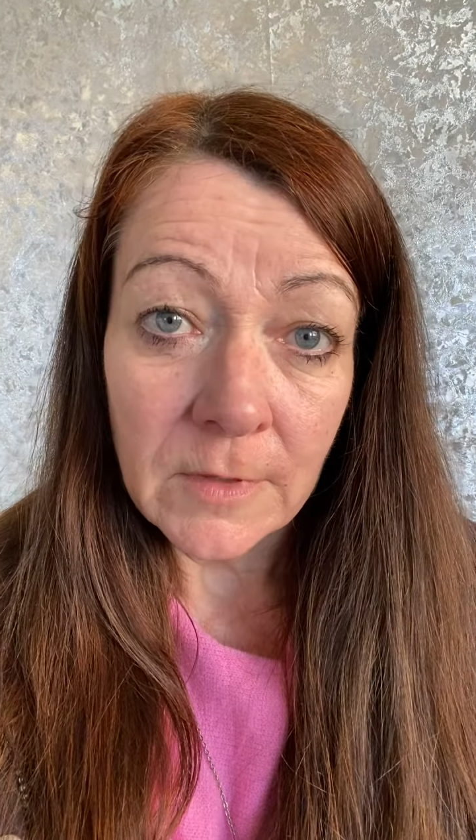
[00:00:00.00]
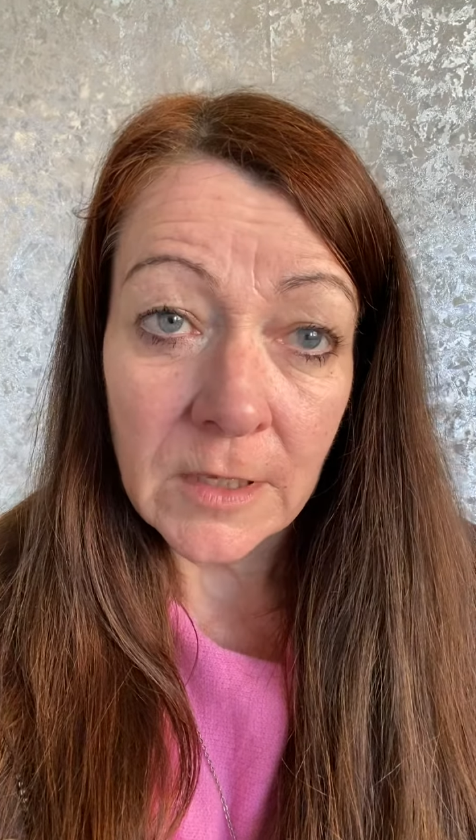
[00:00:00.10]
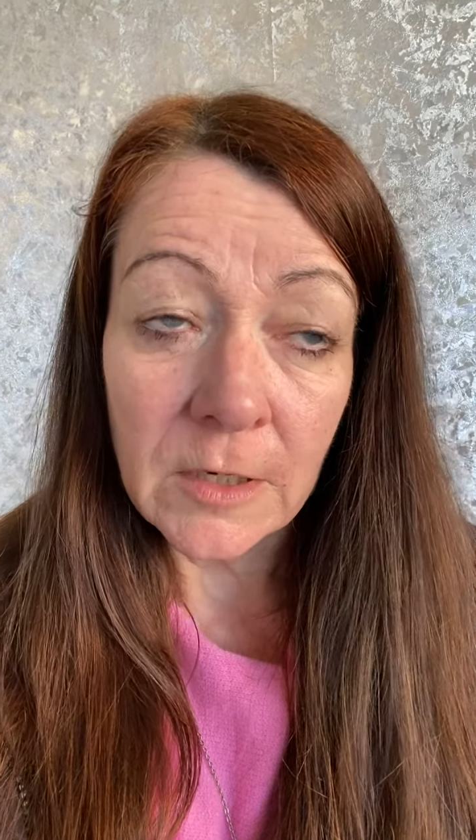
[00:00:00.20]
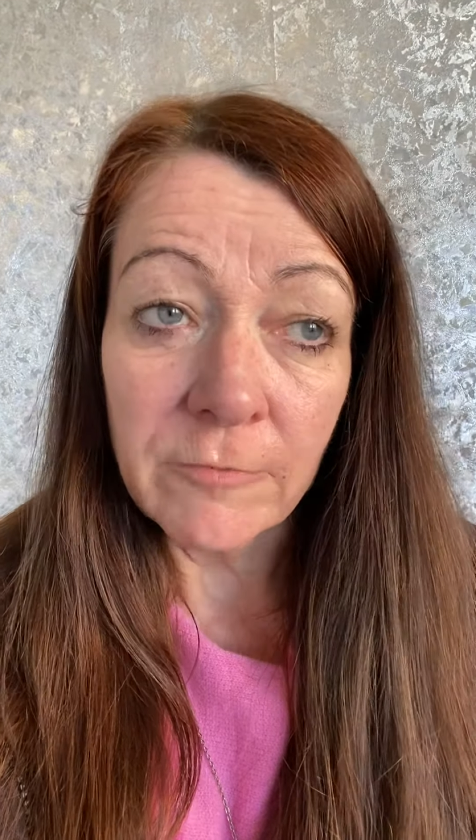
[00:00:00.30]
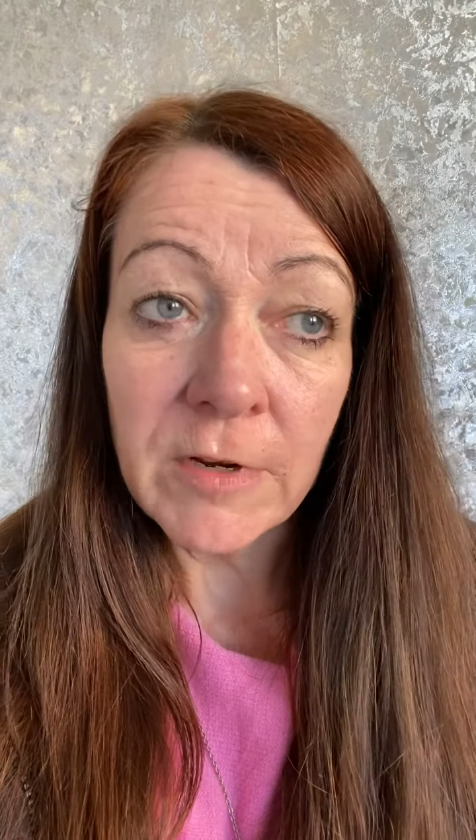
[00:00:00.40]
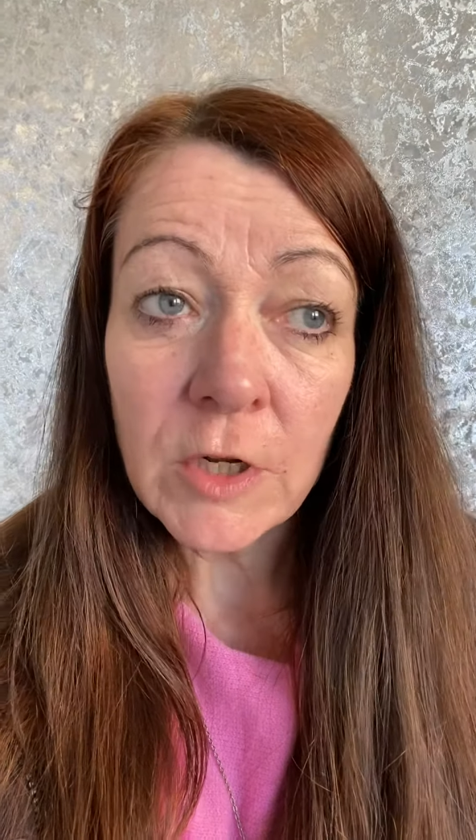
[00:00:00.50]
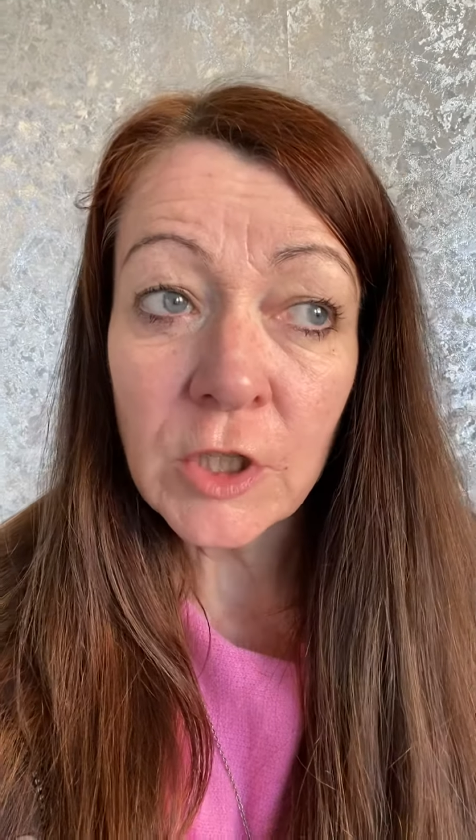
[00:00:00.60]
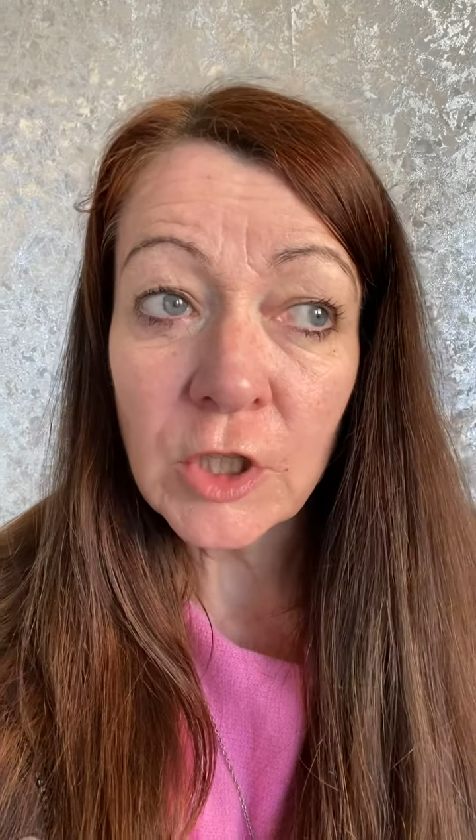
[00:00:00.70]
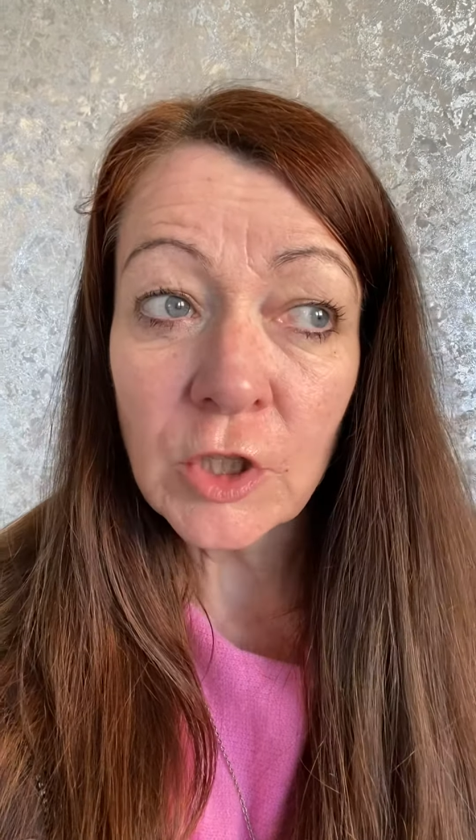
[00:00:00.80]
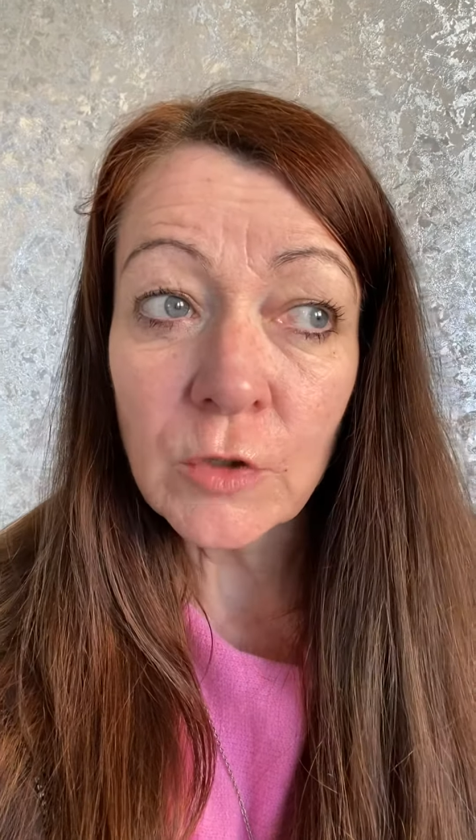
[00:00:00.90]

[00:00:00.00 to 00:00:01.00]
And then I realised